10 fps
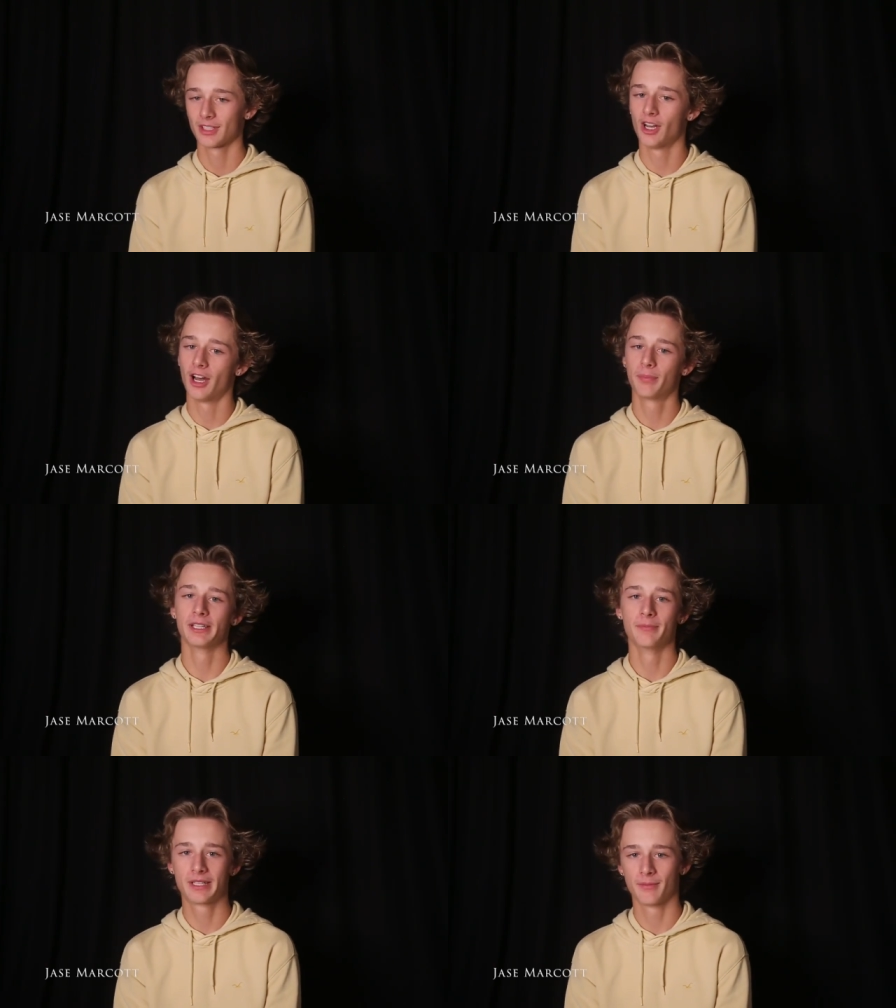Uh, I
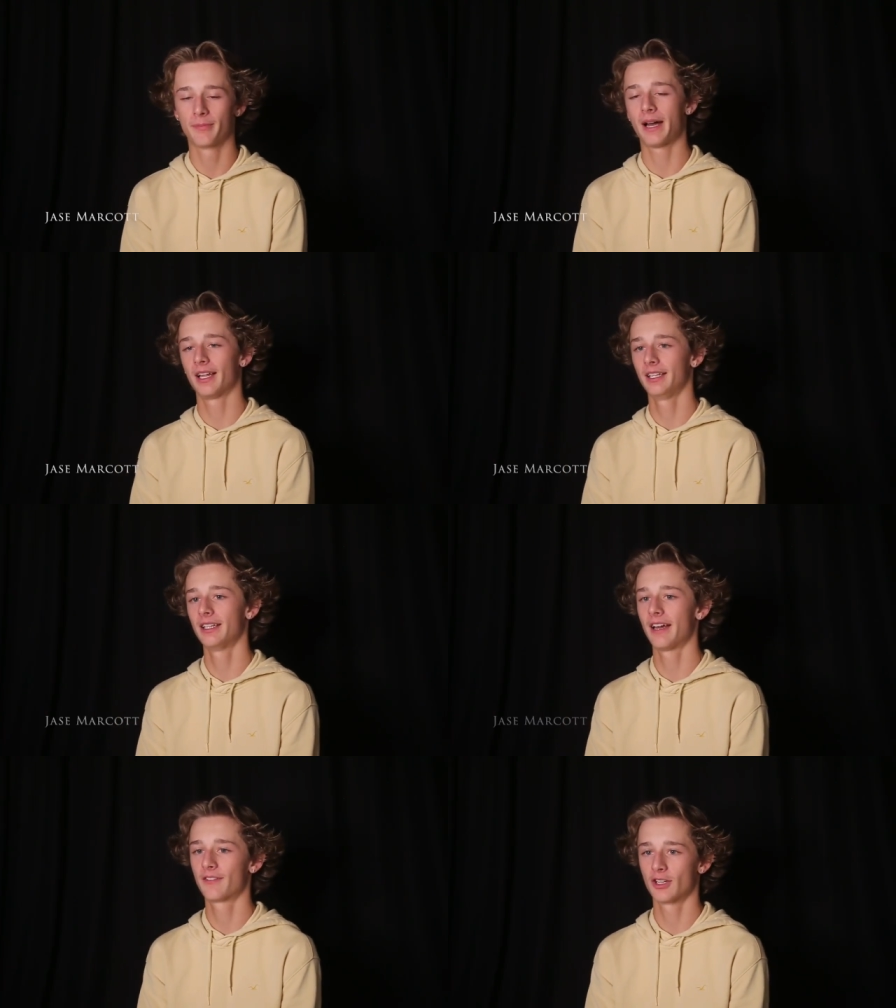plan to become a
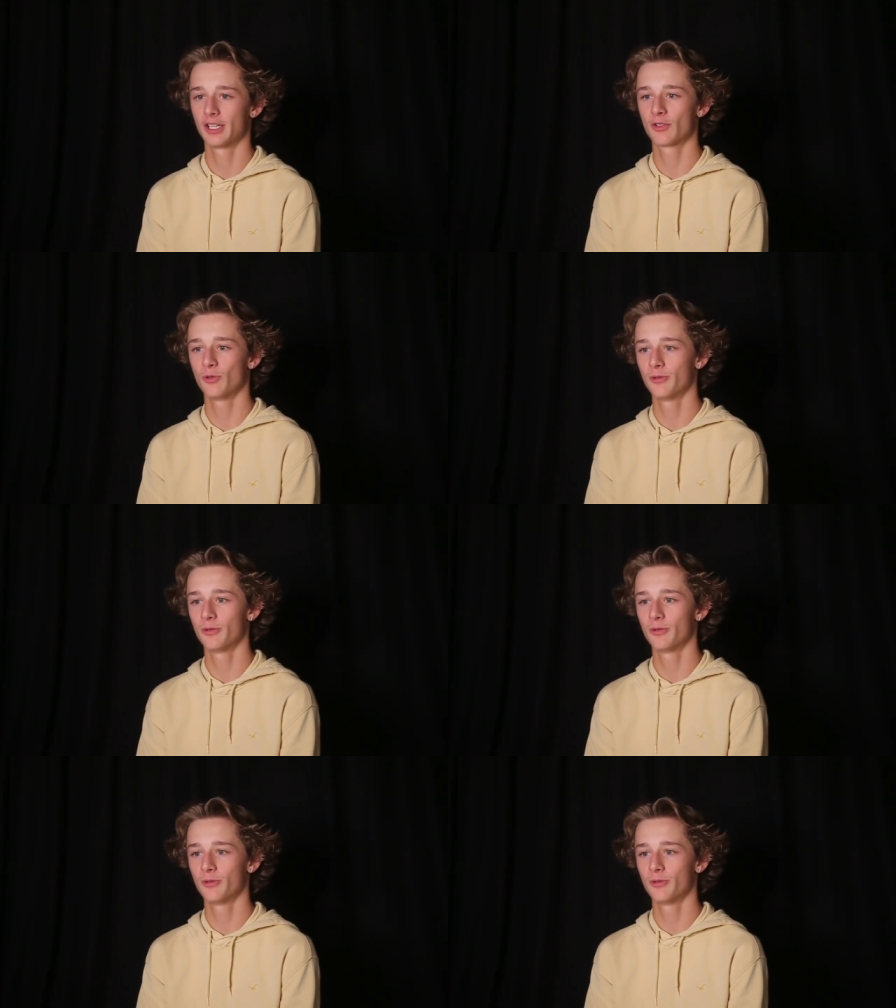pilot after God high school.